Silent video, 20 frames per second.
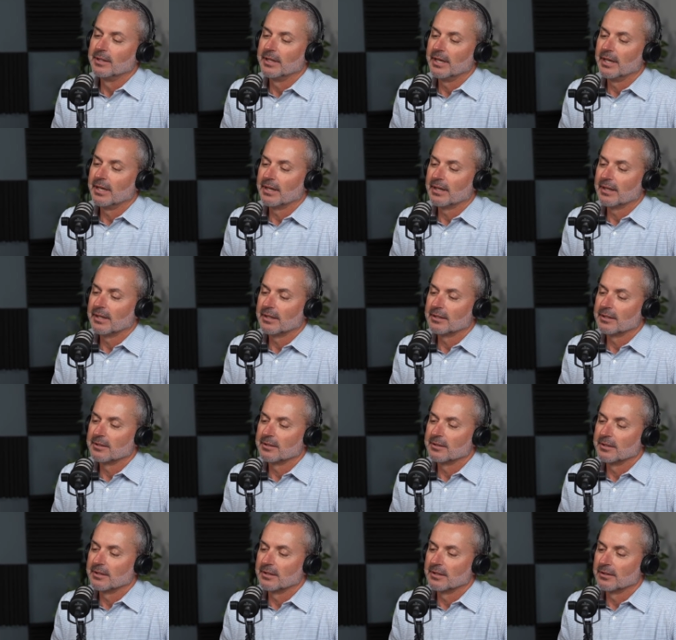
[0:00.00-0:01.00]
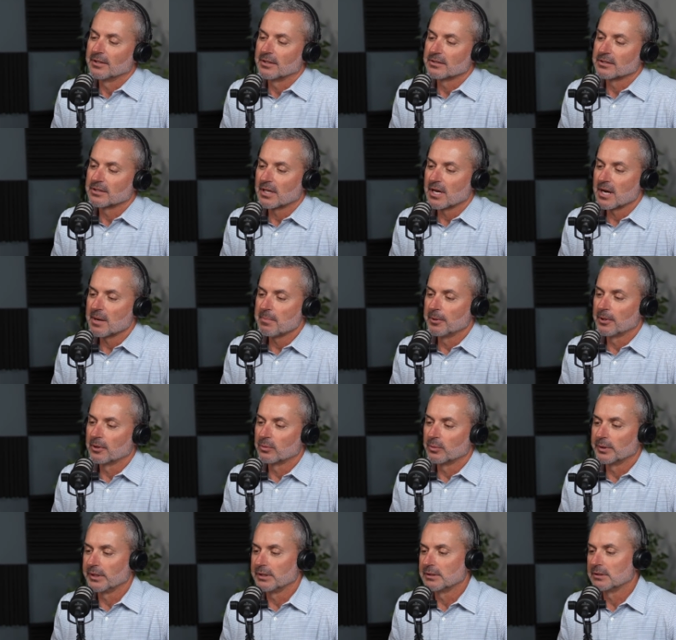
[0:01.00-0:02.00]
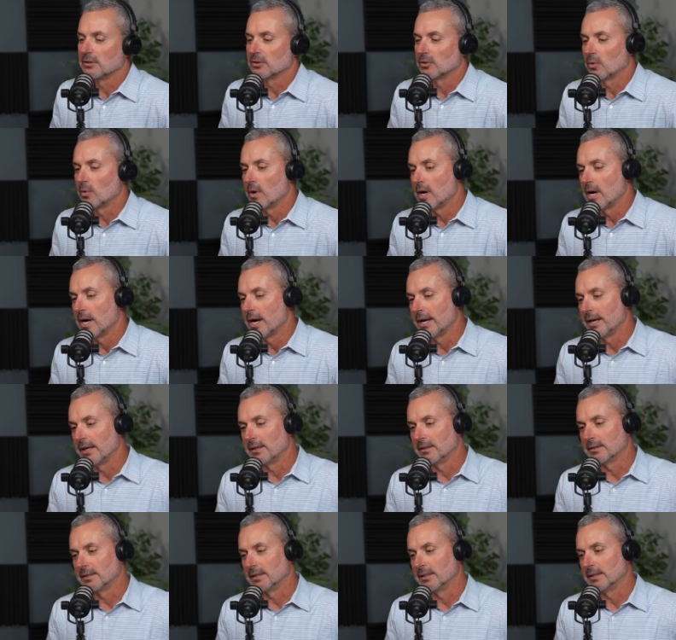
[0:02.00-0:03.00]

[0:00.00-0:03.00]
And there's a couple of reasons why.